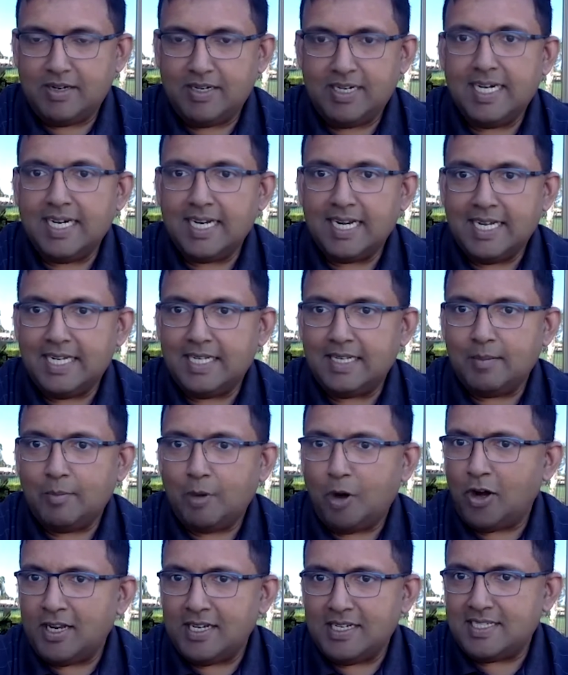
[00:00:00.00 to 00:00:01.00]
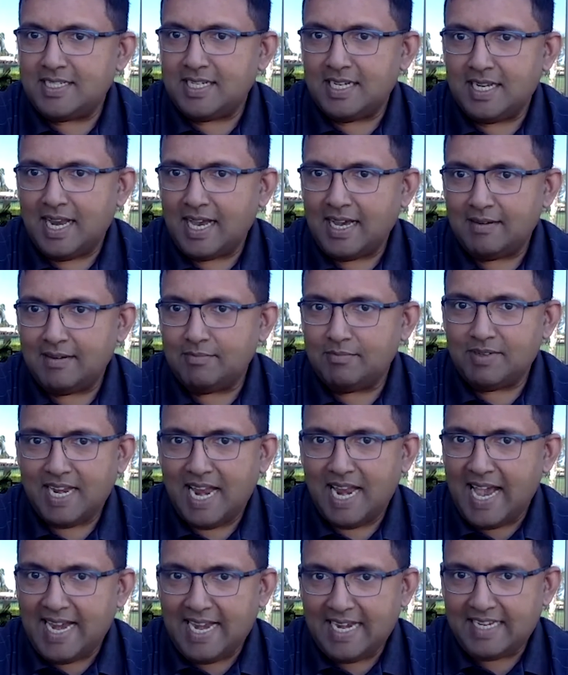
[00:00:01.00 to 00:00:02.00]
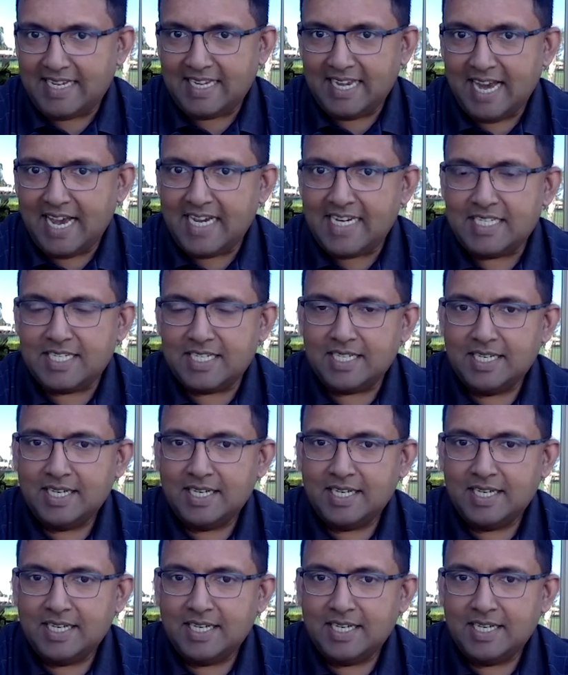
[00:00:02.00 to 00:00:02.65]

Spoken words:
early in the morning till 9 at night.